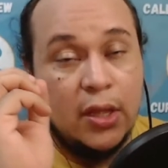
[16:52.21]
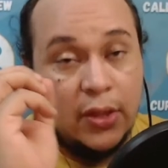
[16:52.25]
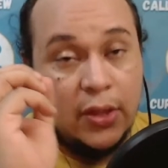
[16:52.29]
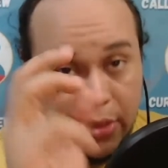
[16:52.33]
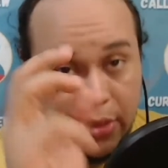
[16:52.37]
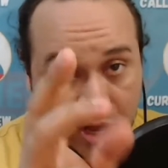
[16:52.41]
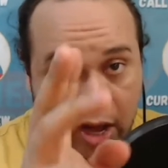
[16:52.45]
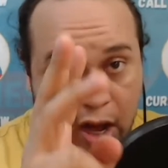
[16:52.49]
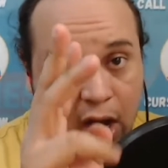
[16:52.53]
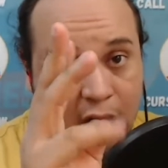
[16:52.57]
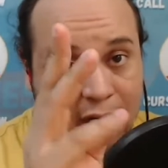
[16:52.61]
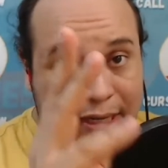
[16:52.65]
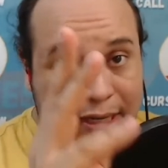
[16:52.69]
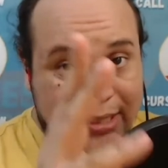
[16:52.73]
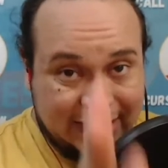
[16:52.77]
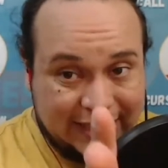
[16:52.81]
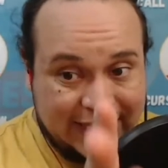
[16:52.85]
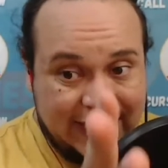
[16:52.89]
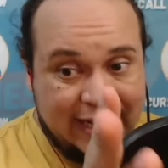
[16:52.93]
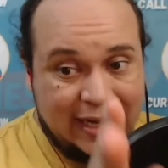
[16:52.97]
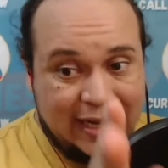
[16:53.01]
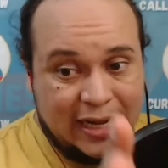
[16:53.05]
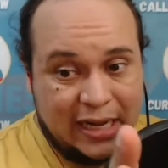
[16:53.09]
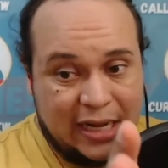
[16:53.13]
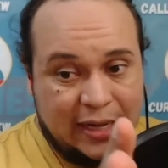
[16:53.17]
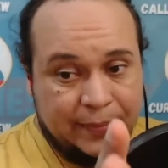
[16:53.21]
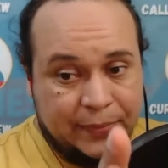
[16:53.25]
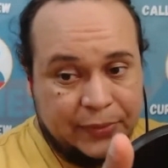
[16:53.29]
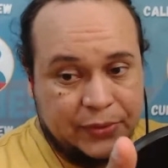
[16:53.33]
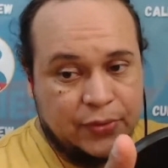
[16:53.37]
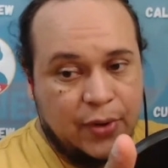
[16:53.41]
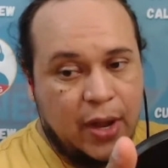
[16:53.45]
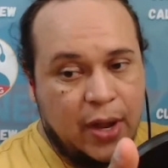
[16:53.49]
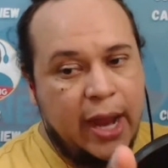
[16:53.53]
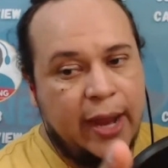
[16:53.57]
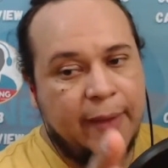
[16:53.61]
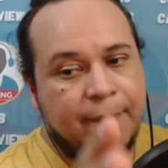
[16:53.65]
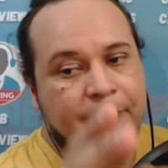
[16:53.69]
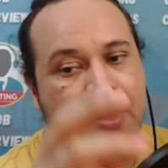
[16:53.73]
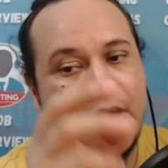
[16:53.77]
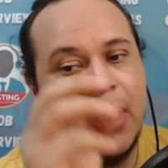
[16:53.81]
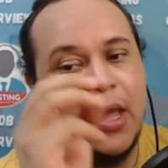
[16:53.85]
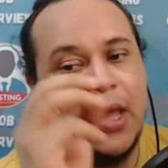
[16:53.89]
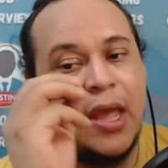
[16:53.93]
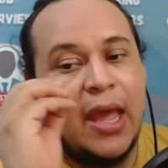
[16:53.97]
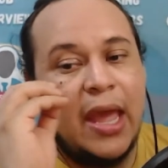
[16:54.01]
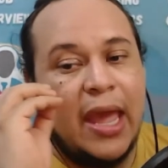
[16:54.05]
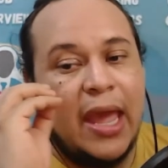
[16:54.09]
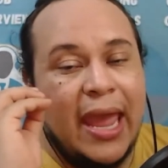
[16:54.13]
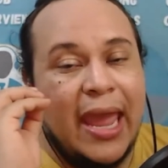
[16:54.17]
They are synonyms, right?
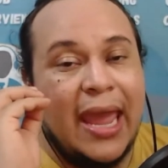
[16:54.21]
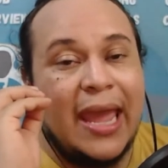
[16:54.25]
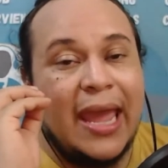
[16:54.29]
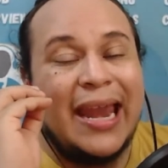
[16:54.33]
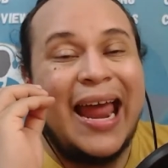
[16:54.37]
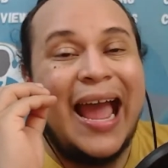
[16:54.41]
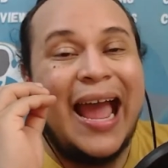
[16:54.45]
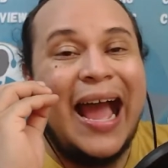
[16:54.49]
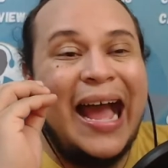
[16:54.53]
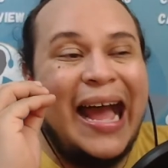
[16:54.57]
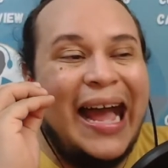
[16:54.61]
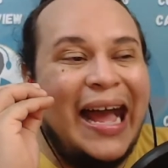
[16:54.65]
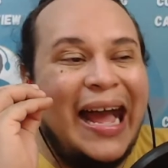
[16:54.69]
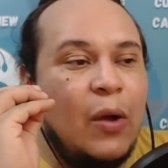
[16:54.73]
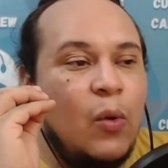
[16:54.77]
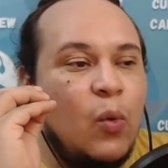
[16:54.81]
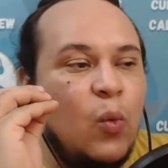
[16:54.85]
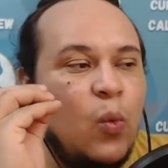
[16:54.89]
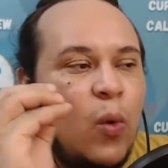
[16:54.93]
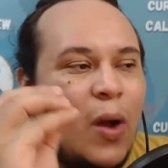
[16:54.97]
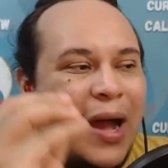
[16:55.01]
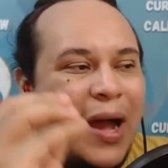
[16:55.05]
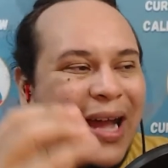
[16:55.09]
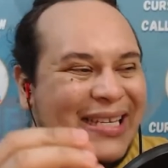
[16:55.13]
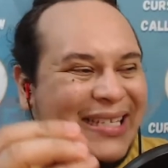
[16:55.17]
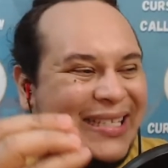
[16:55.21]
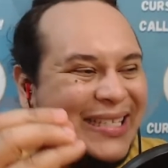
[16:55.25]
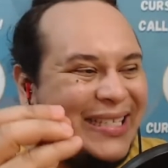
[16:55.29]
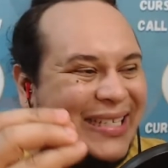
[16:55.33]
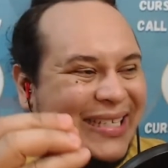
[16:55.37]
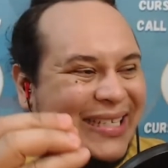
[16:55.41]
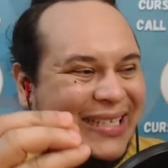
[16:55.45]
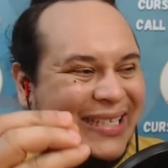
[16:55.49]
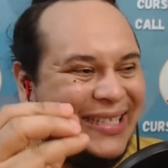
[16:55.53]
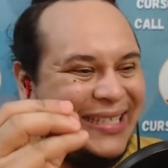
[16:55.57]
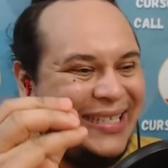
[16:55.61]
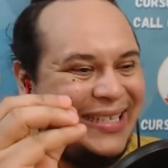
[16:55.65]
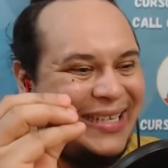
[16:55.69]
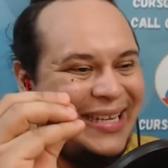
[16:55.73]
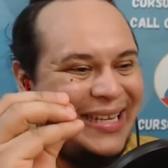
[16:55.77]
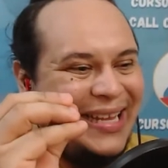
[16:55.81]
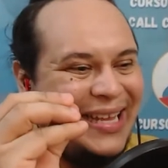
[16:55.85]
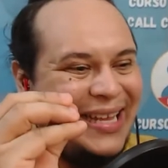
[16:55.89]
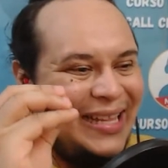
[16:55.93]
And how was it?